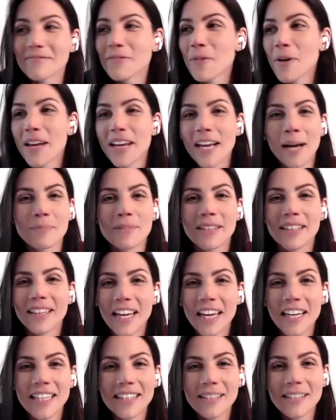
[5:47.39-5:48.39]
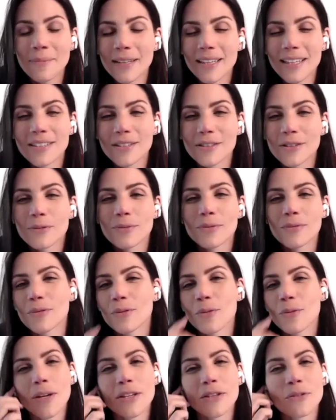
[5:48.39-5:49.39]
wake up late because you
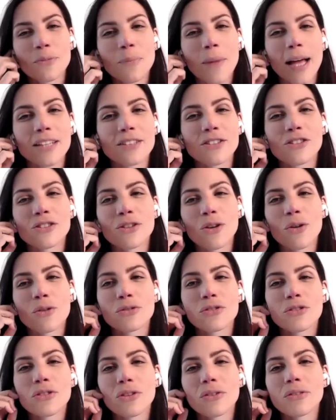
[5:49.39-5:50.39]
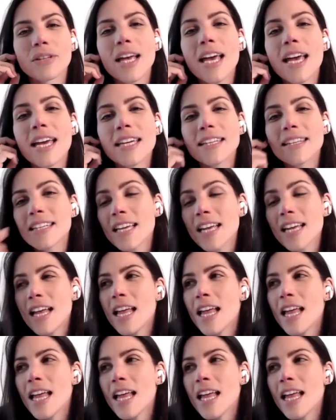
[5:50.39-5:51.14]
went to bed so late.